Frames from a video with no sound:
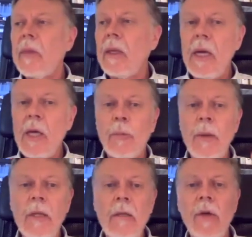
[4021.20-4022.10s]
each
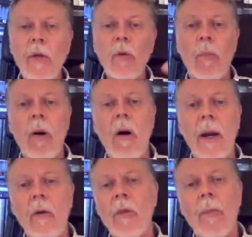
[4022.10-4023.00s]
individual party
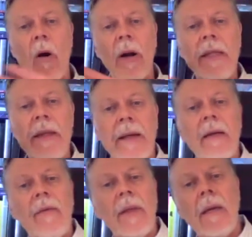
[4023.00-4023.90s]
or the party negatively